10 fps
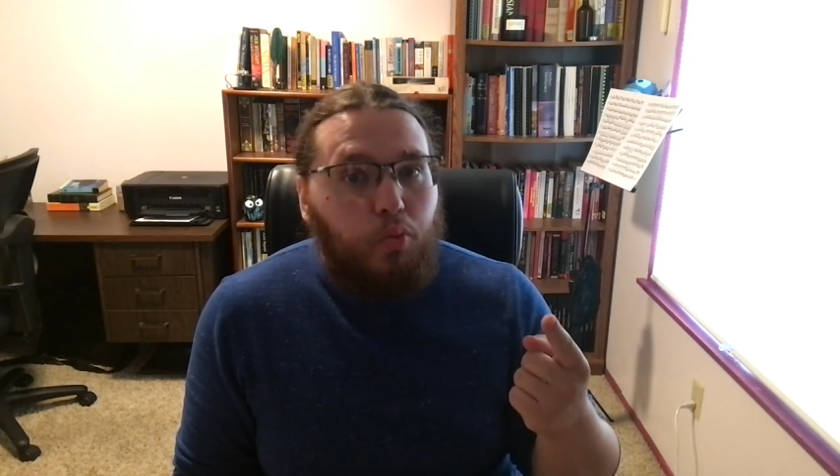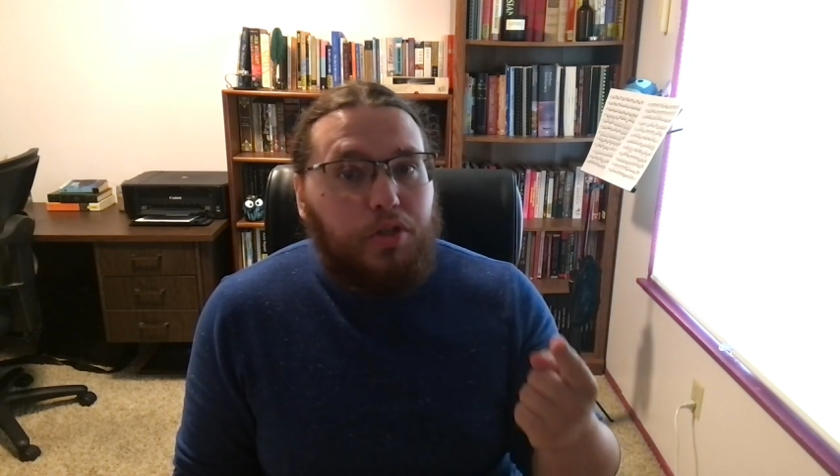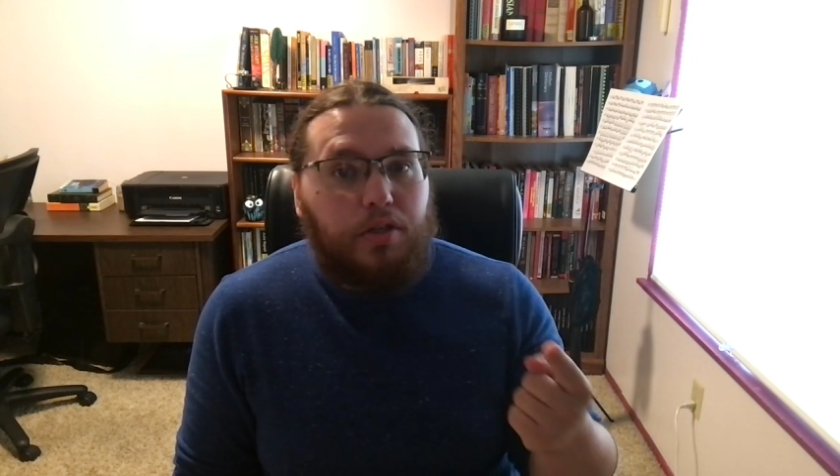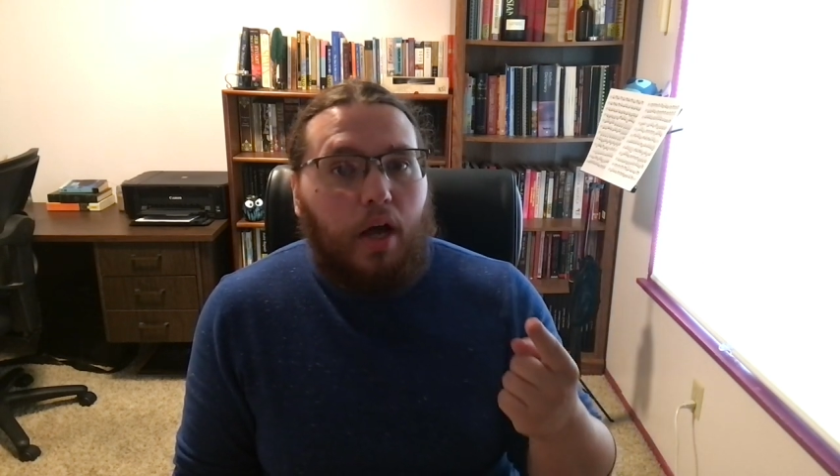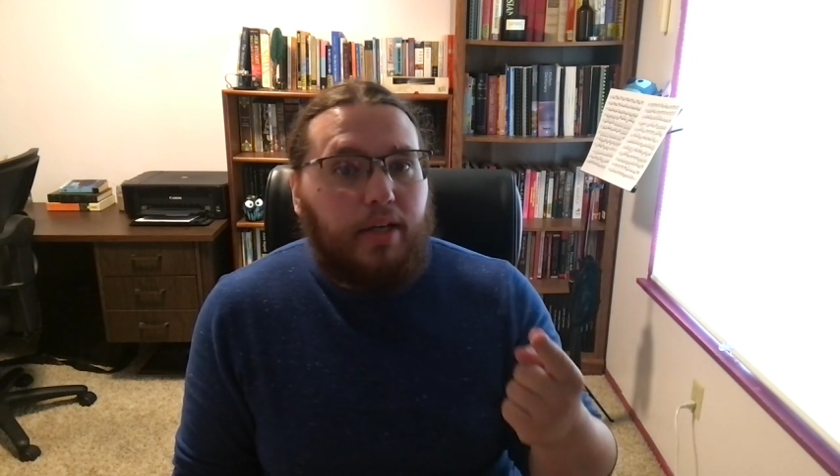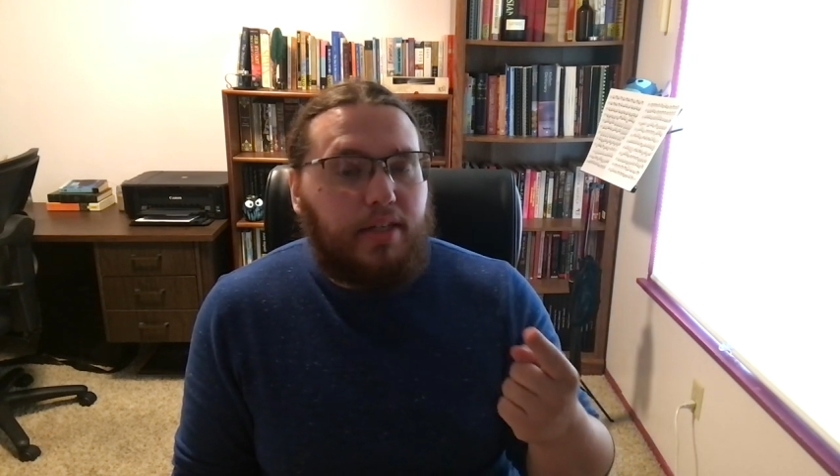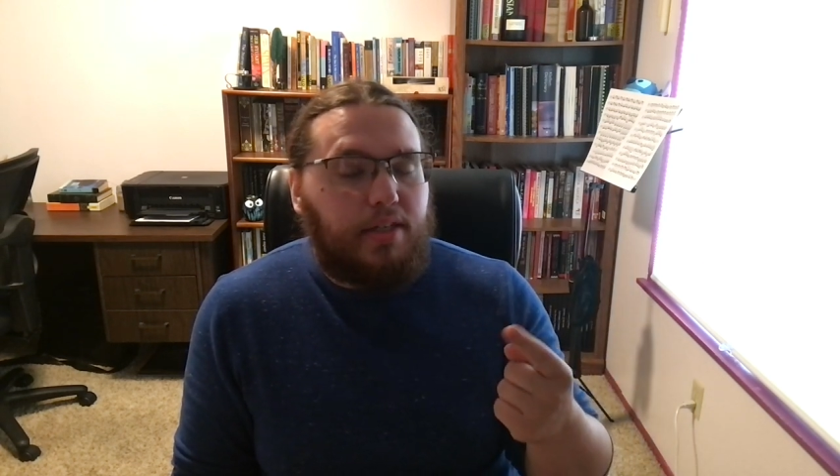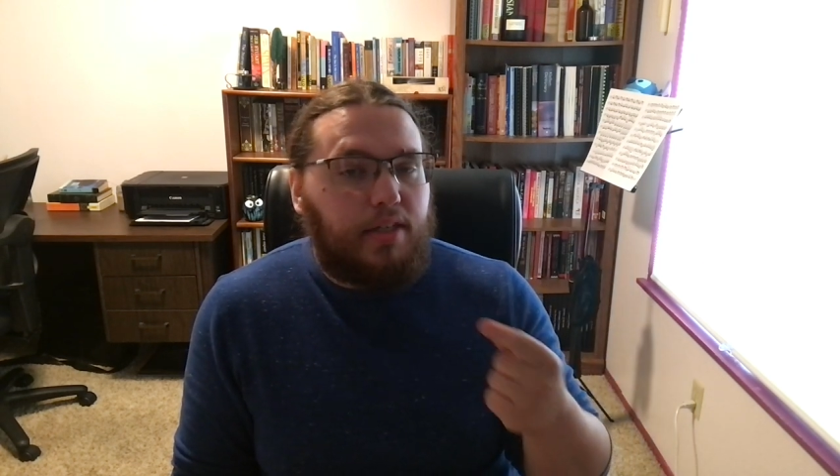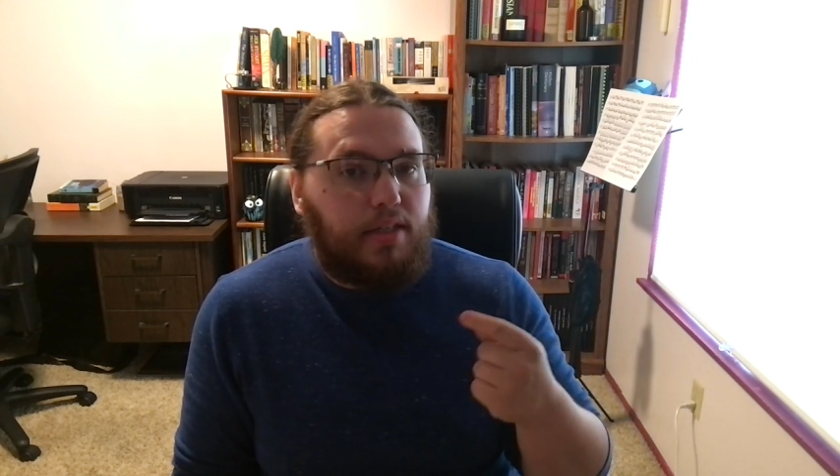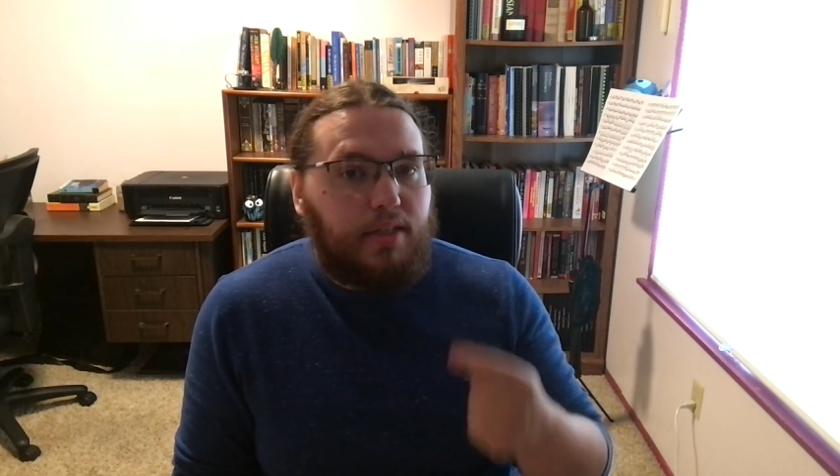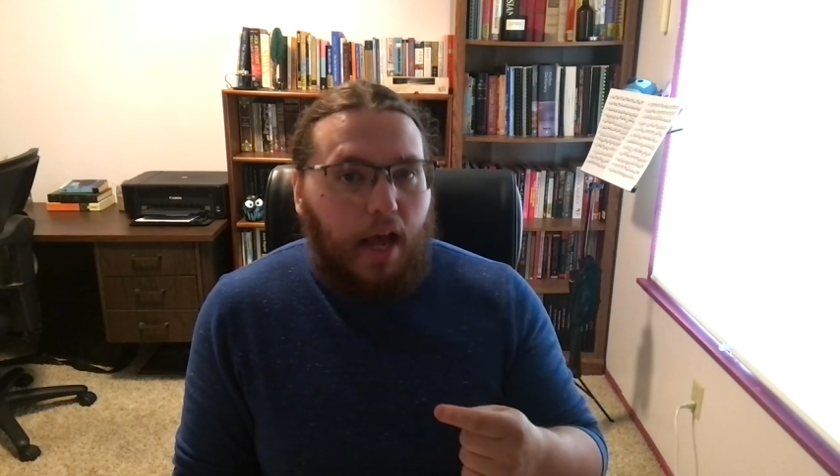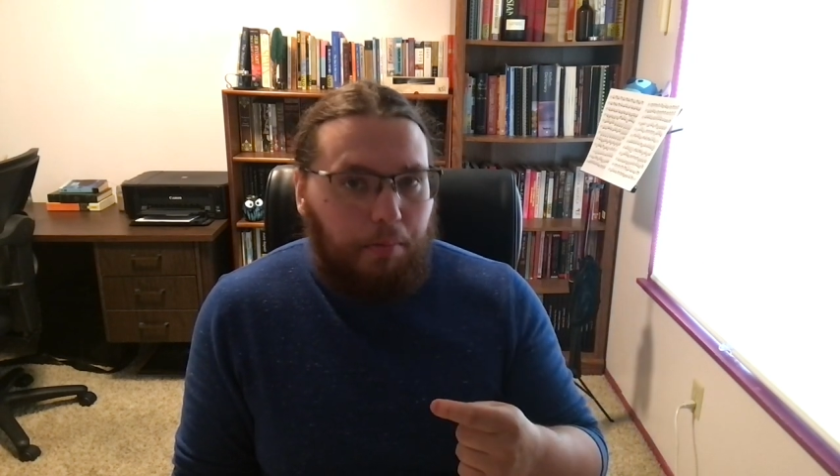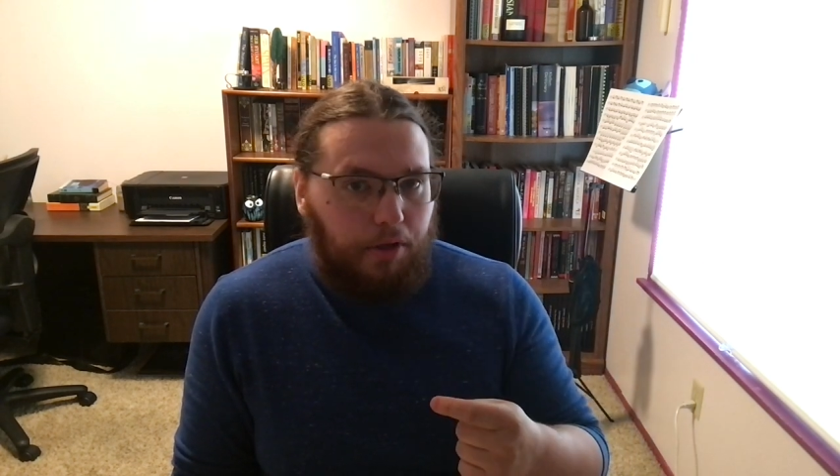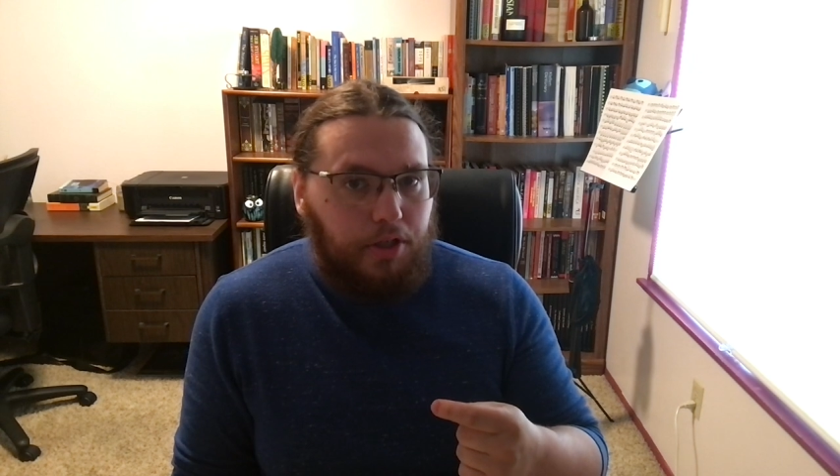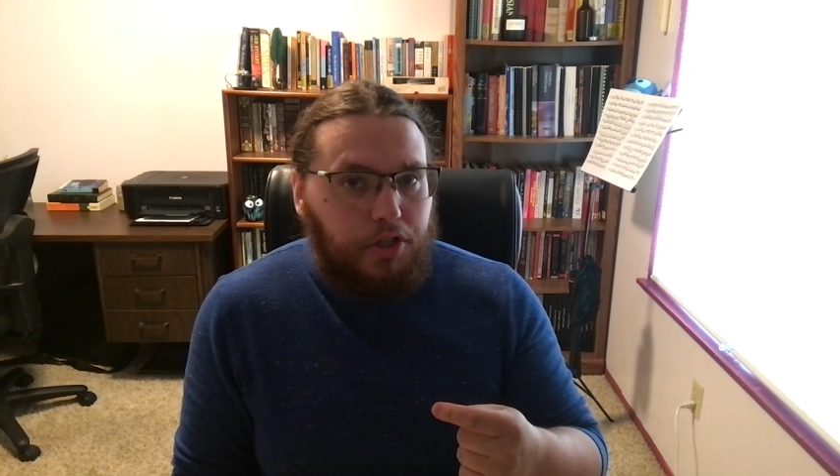was not
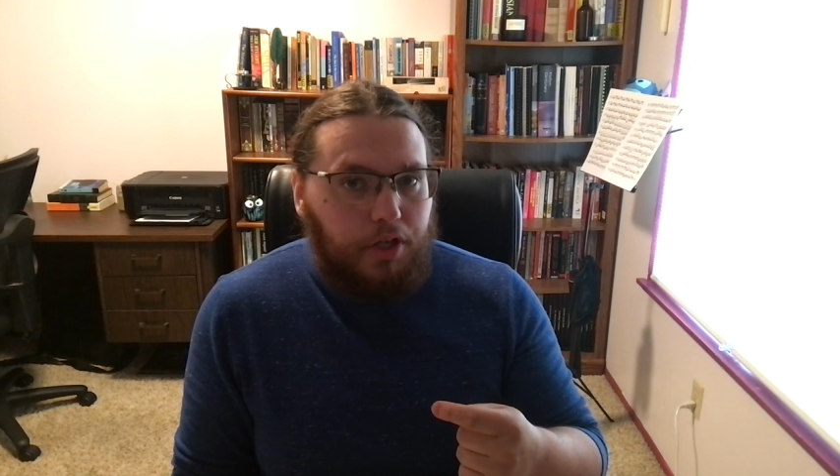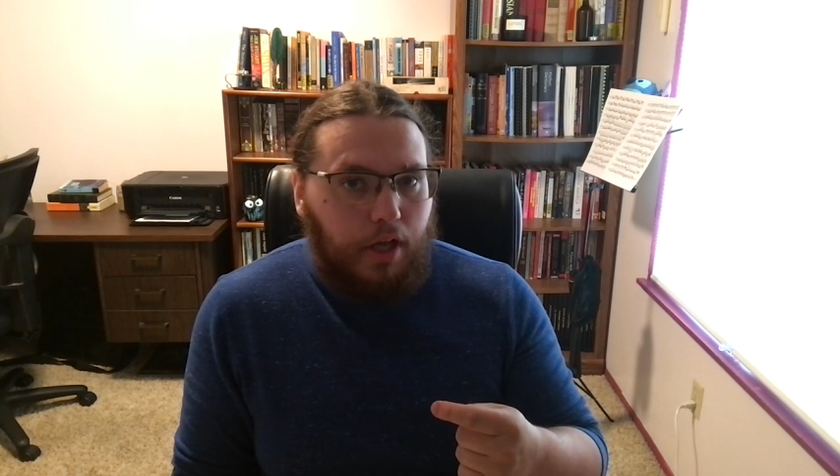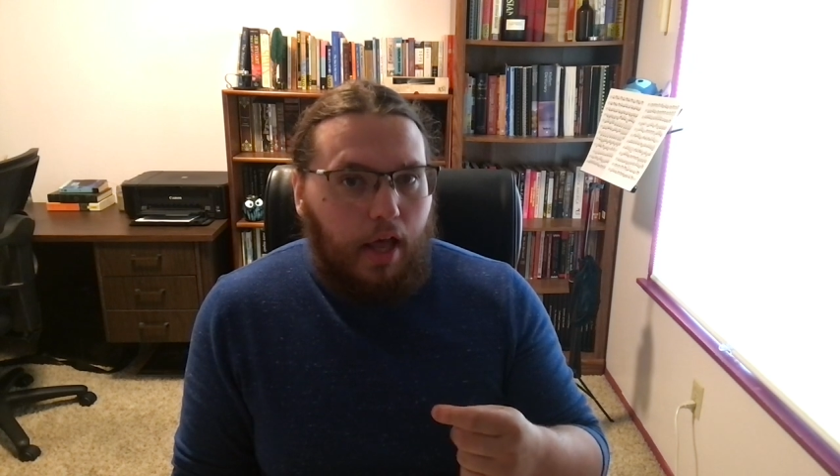disestablished,